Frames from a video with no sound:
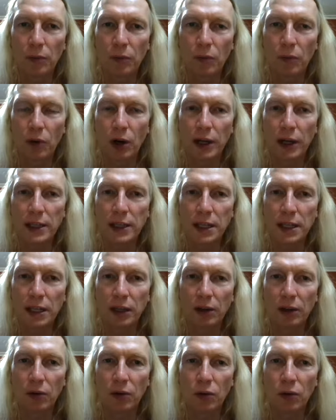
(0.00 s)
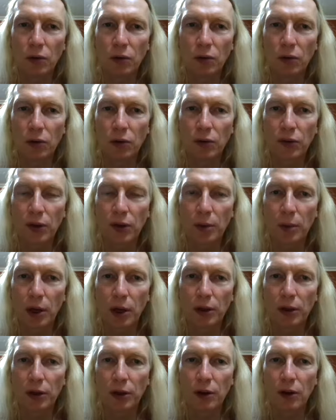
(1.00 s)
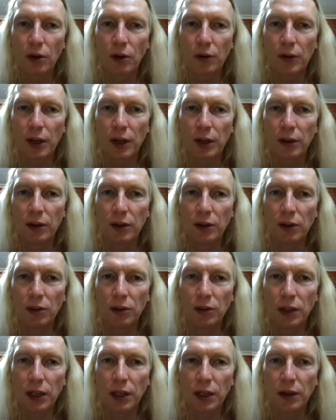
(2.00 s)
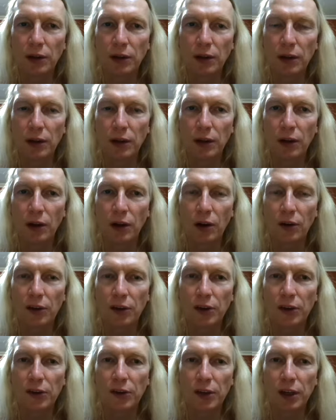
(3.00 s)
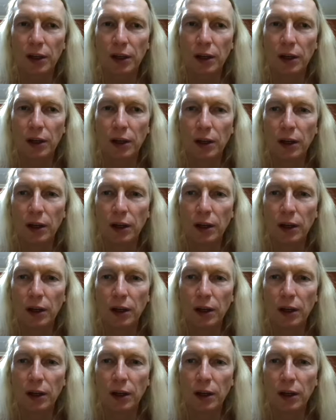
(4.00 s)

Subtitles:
writing or some other content that you need, artistic.